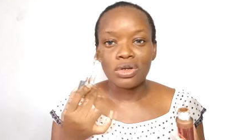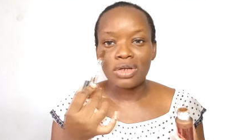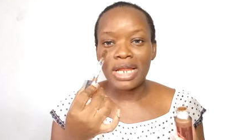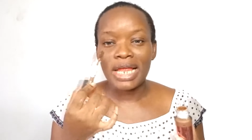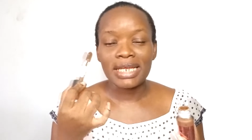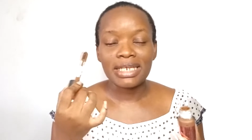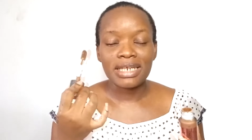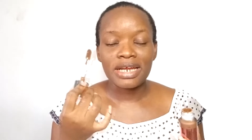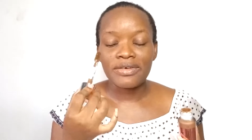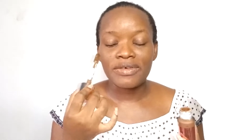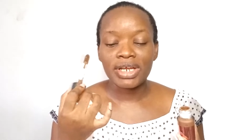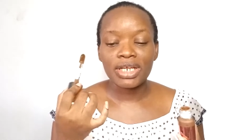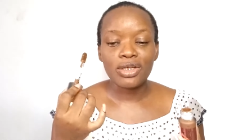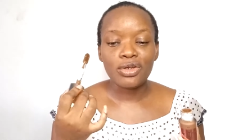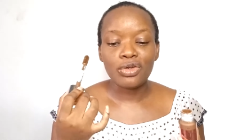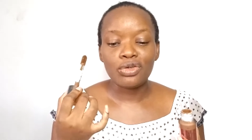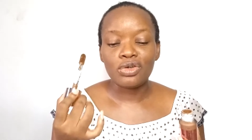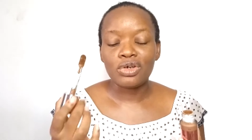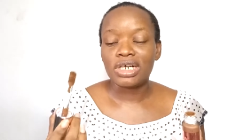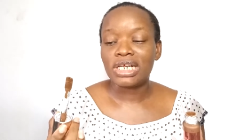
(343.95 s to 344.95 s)
like, directly
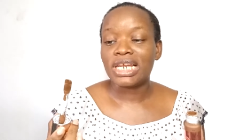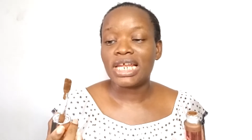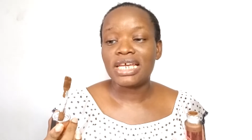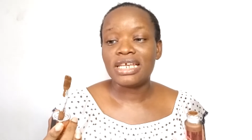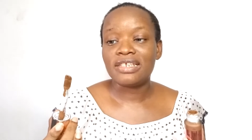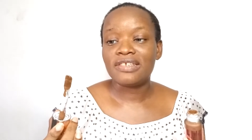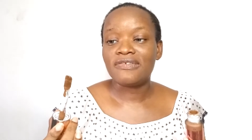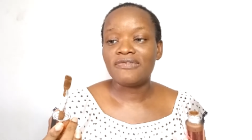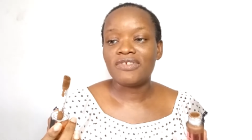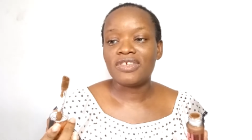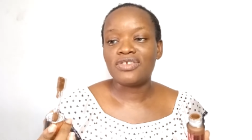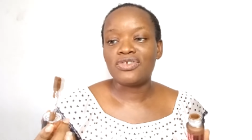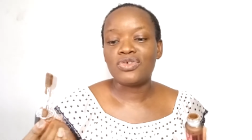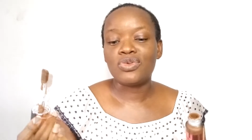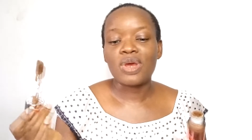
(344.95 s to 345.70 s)
on your client's face.